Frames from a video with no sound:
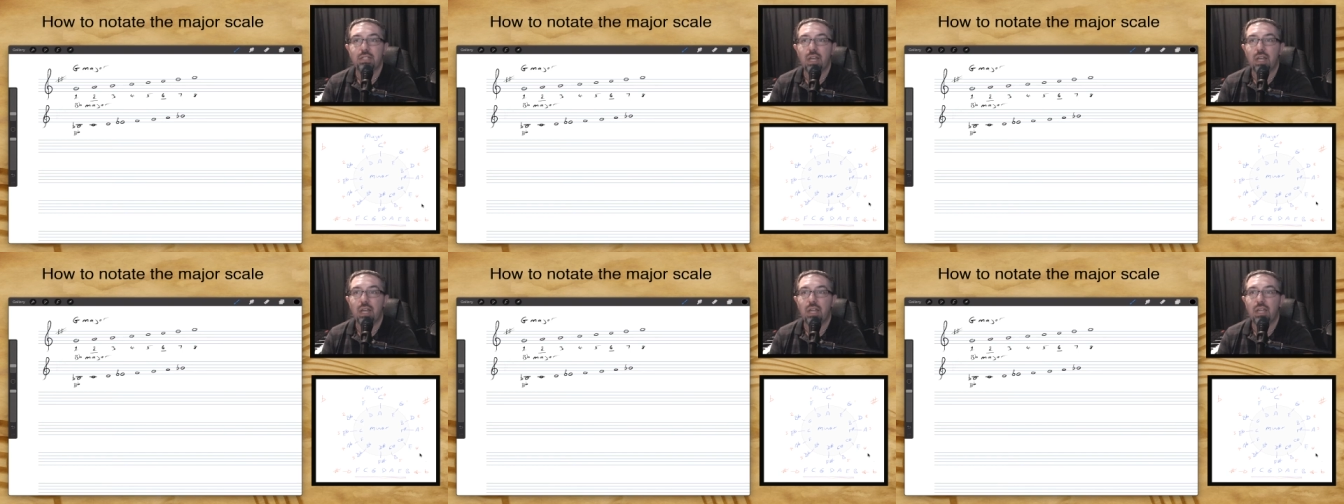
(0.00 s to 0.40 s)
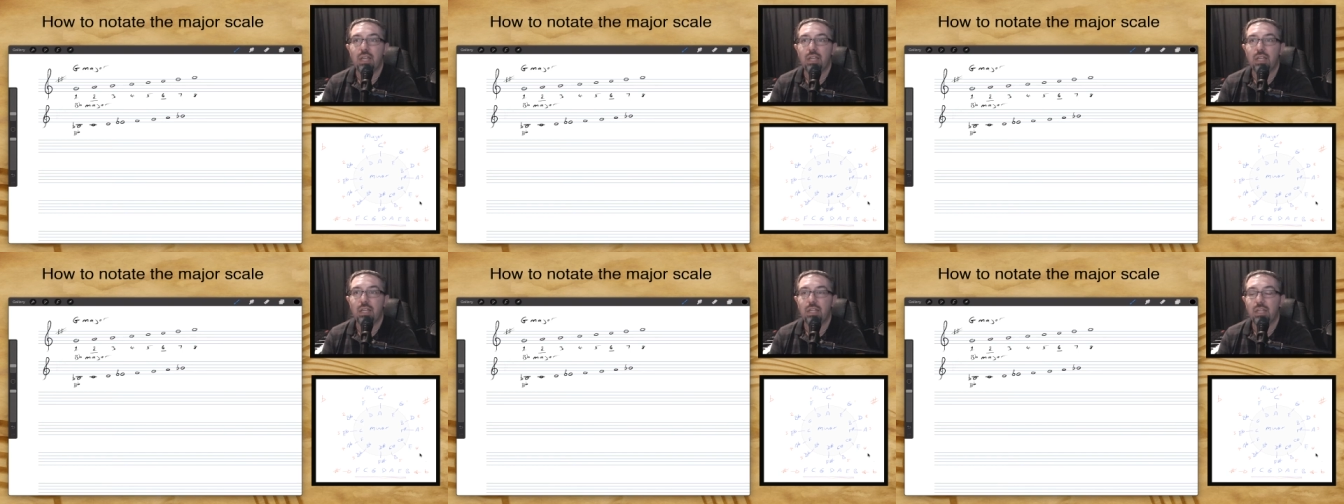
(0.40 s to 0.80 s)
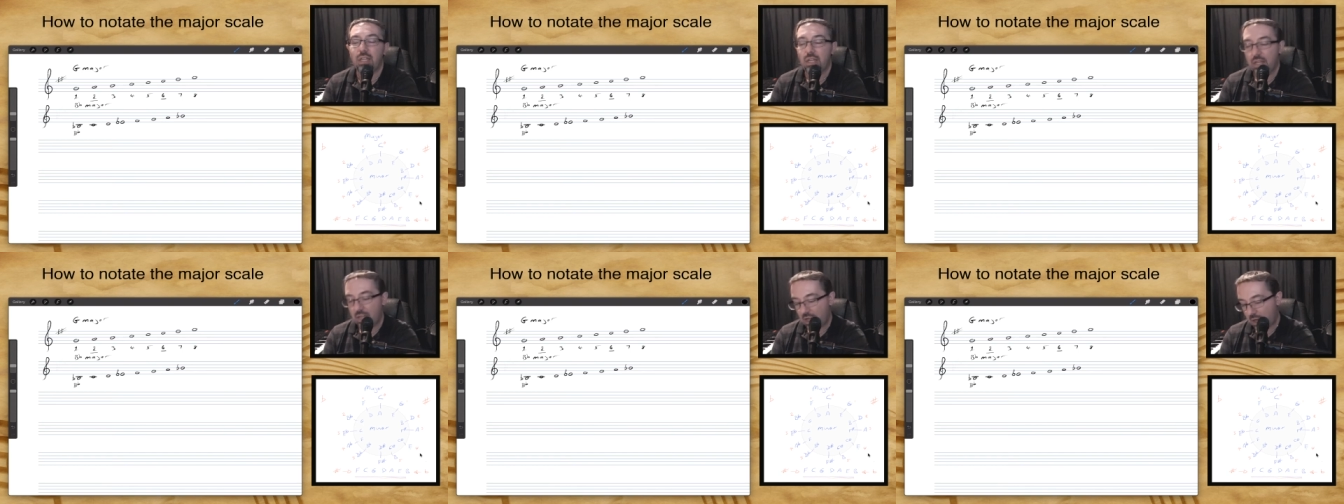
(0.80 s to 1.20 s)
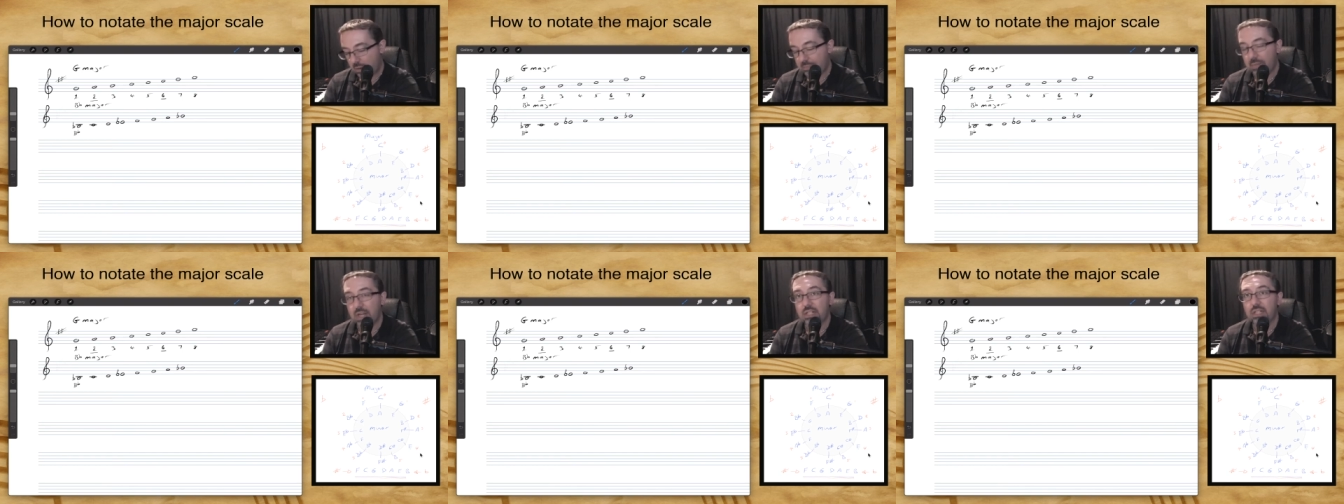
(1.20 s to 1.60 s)
a uh,
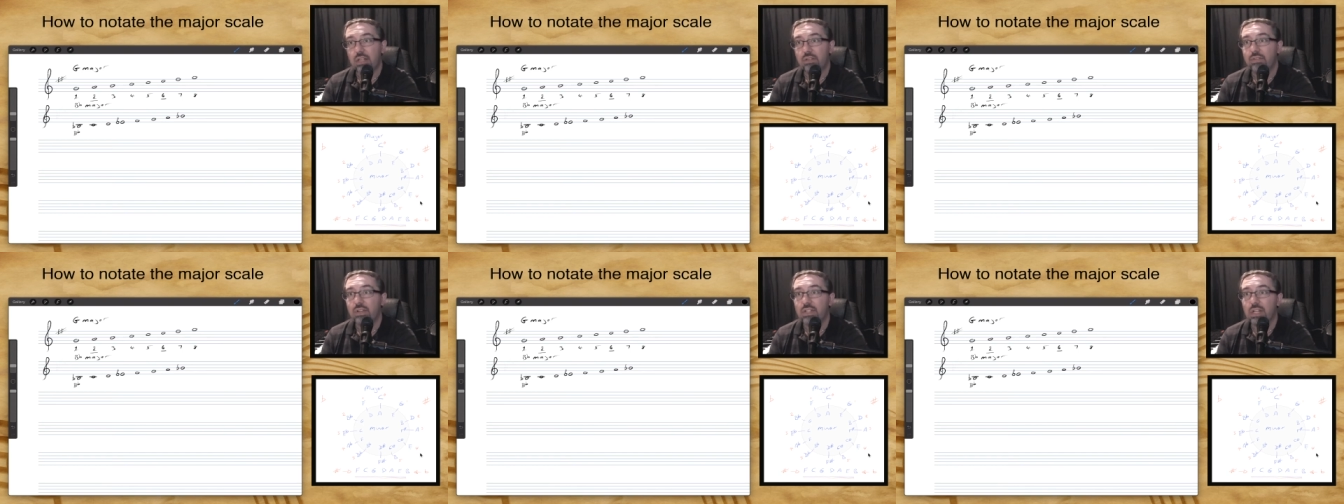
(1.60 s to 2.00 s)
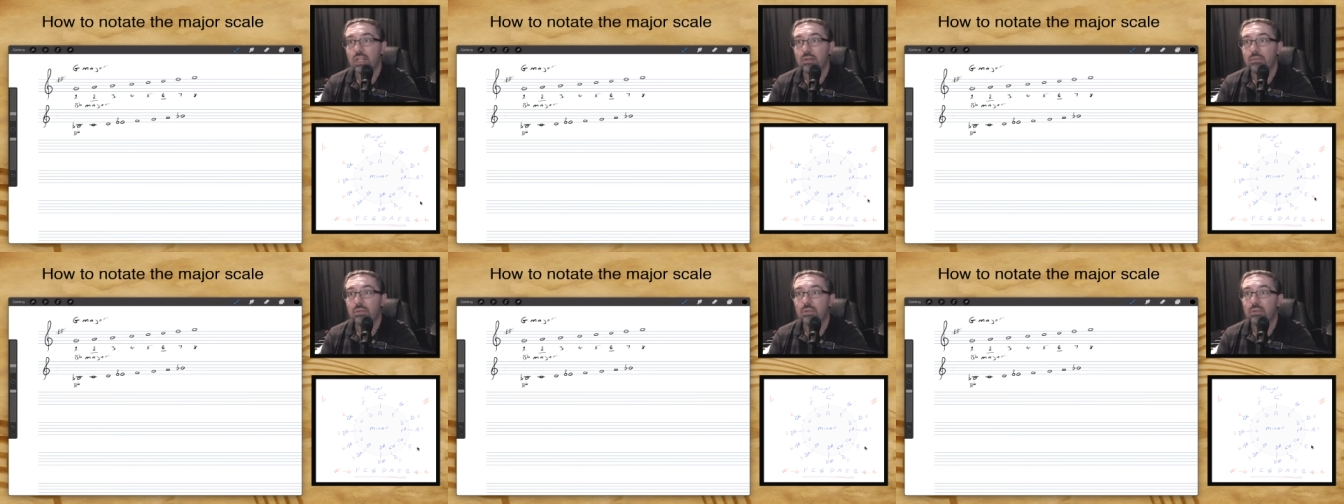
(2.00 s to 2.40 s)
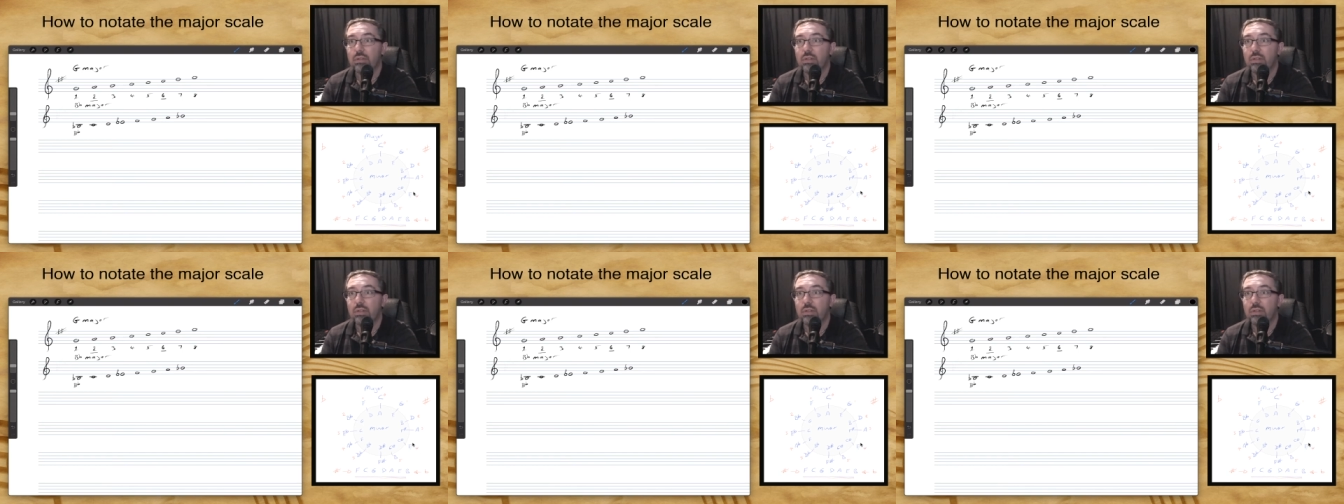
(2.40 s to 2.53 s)
bass clef example.